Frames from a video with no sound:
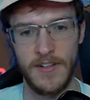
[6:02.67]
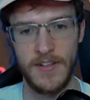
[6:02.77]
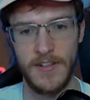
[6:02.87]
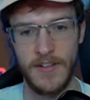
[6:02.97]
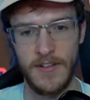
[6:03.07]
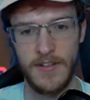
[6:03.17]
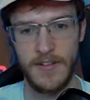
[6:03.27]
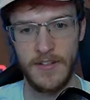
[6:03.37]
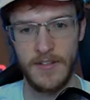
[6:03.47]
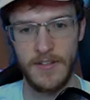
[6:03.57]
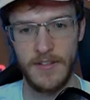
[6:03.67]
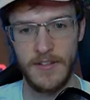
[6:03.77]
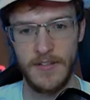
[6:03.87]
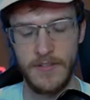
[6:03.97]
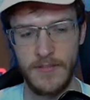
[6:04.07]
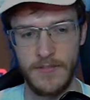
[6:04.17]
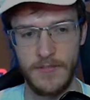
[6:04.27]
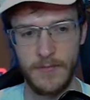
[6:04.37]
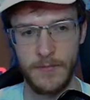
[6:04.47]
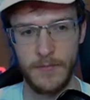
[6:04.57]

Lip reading: (no one is talking)